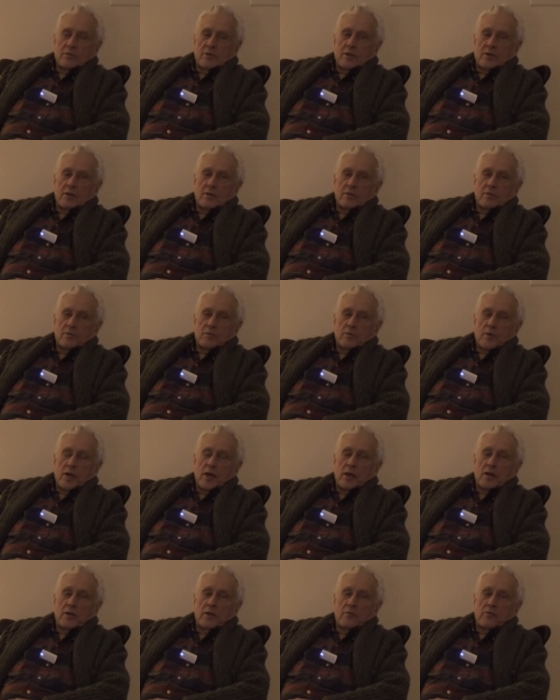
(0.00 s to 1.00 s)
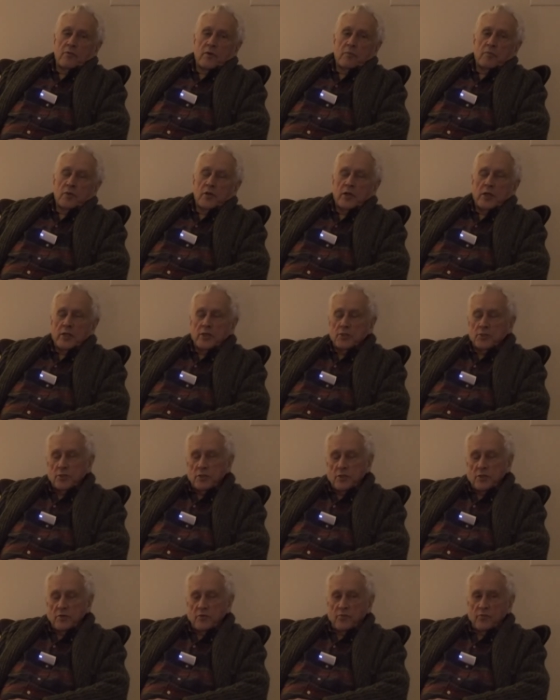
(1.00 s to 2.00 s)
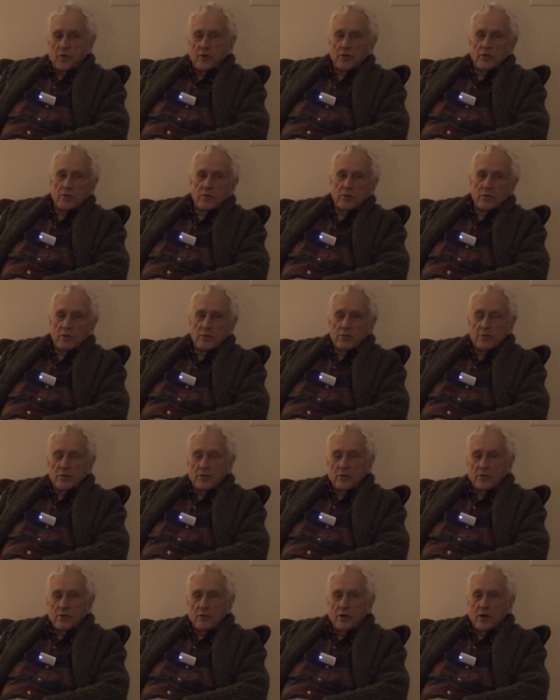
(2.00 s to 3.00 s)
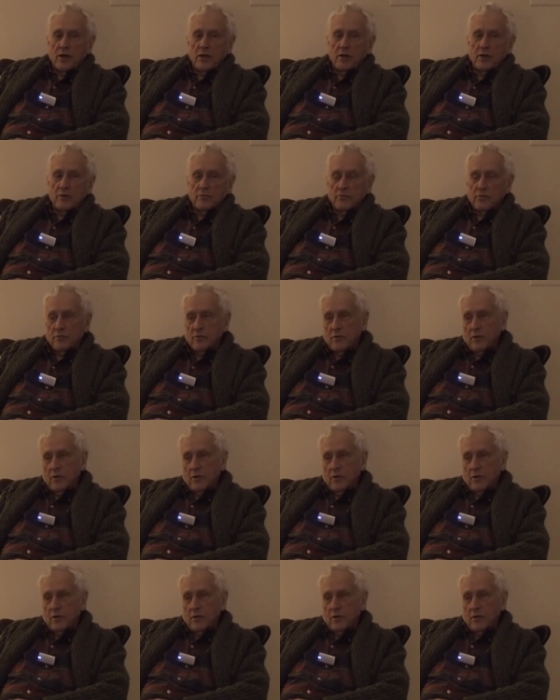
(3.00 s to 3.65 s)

I had enough reputation in the field and got enough.